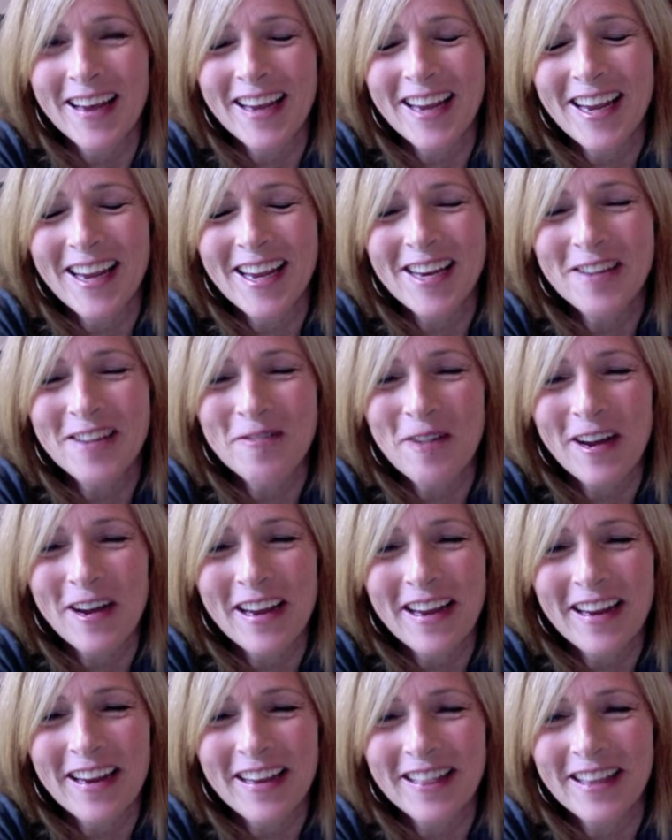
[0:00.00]

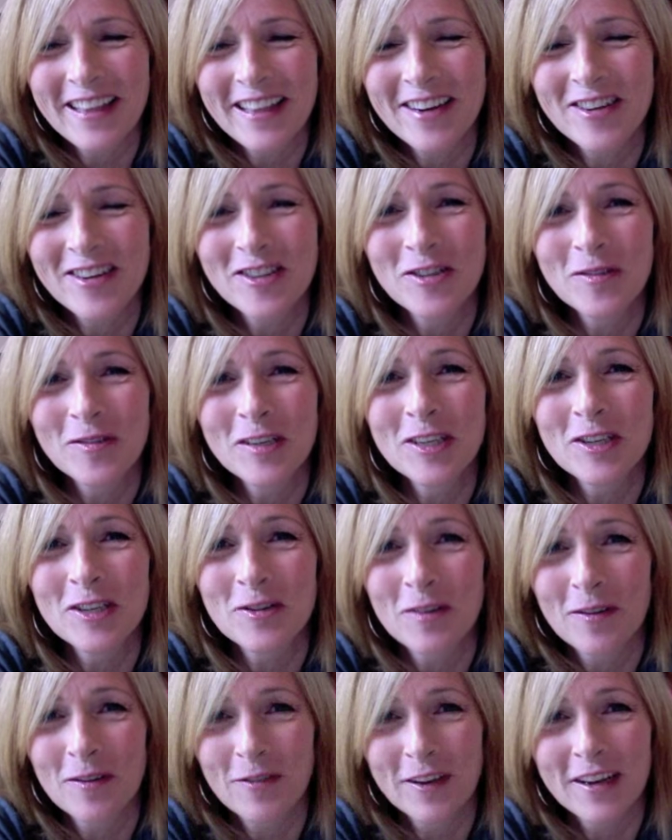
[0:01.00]
Anyway, they're doing
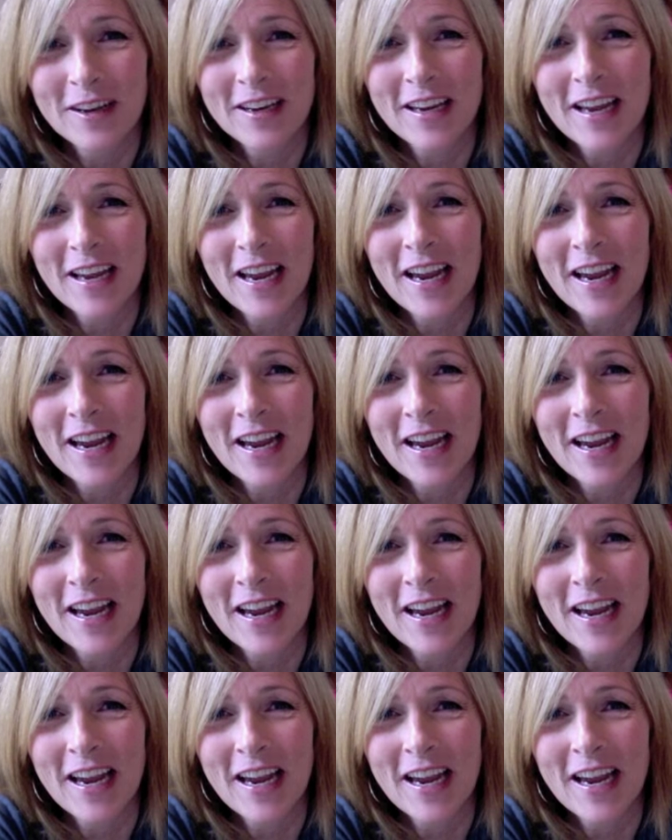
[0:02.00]
terrific,